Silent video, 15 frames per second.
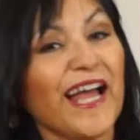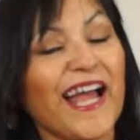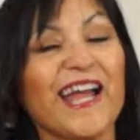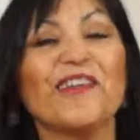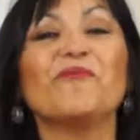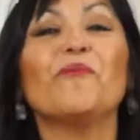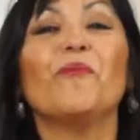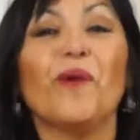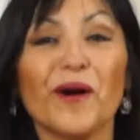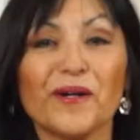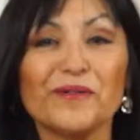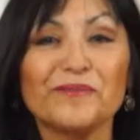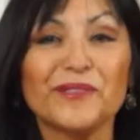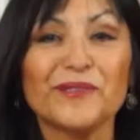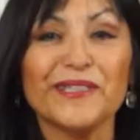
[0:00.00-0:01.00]
Hola and
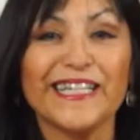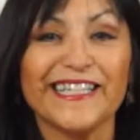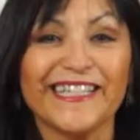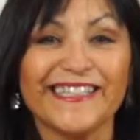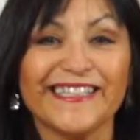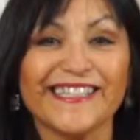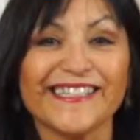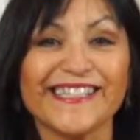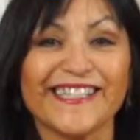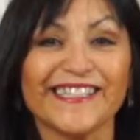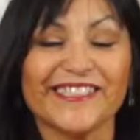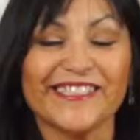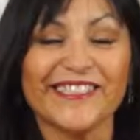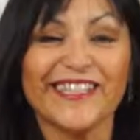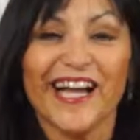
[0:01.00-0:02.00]
welcome to Lindita's
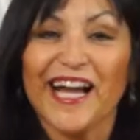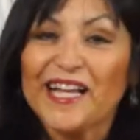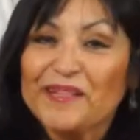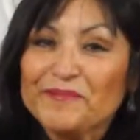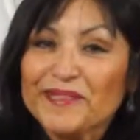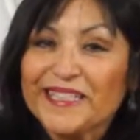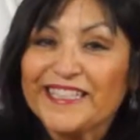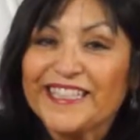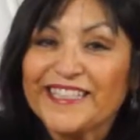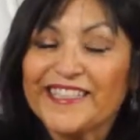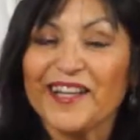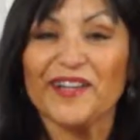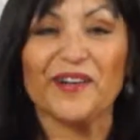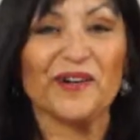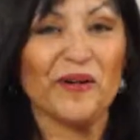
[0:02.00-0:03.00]
Kitchen. I am
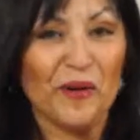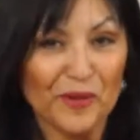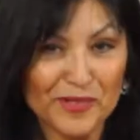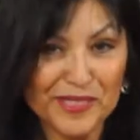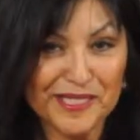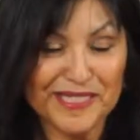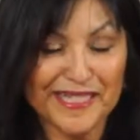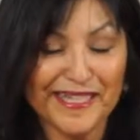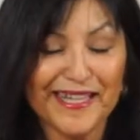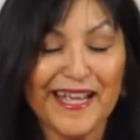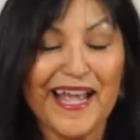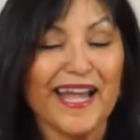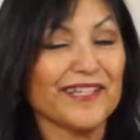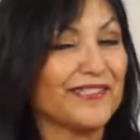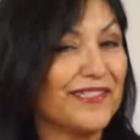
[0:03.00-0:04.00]
Lindita, your host,
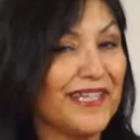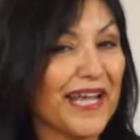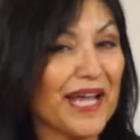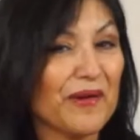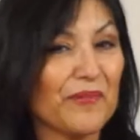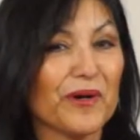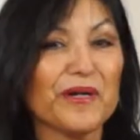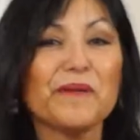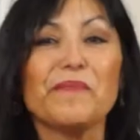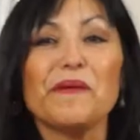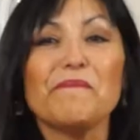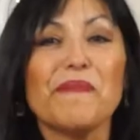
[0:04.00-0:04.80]
and today we're going to be